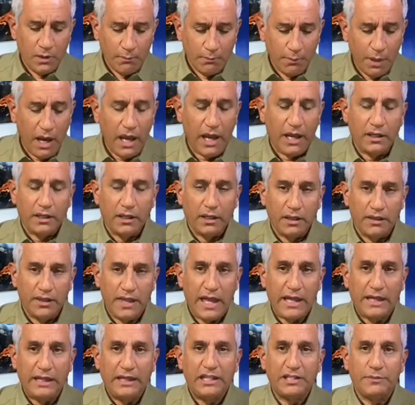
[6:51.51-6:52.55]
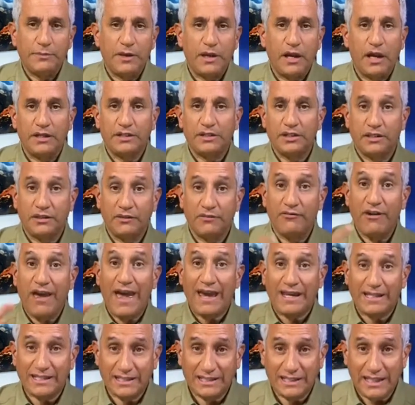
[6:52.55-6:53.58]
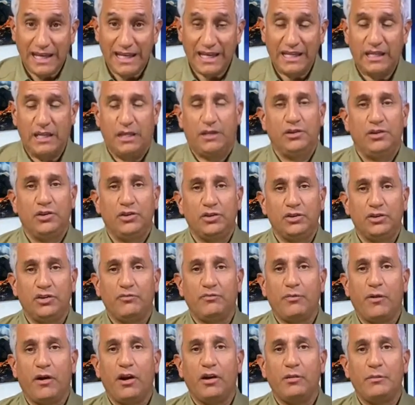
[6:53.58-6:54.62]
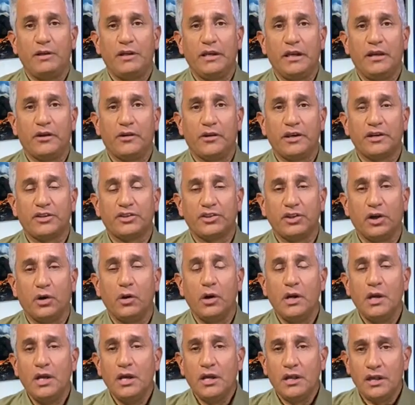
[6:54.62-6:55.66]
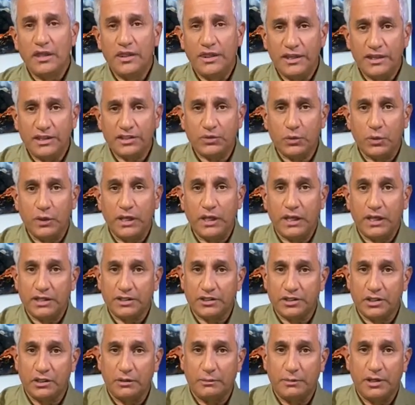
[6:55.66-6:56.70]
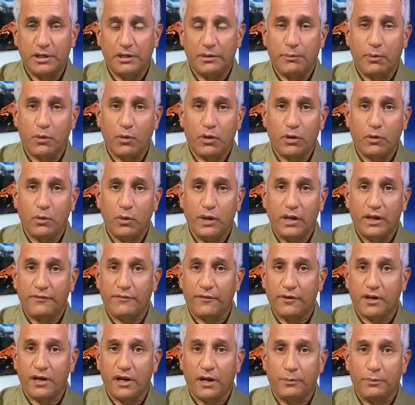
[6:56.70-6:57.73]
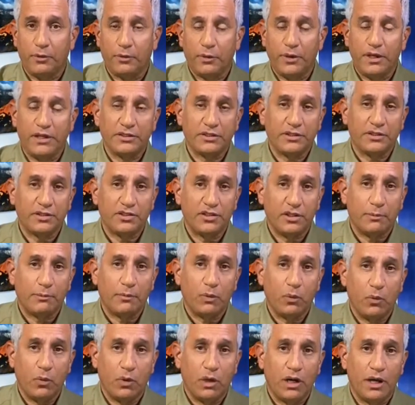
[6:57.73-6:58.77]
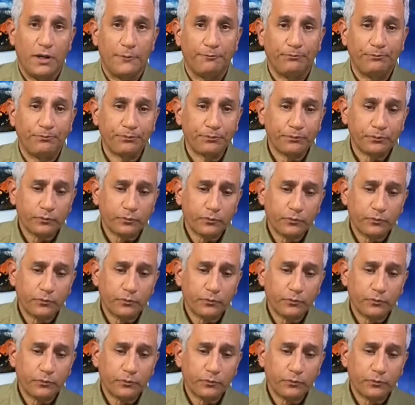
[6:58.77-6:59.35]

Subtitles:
But that leads me on to the vaccine news you've probably been hearing. So this week is going to be an important week for a couple reasons. Number one,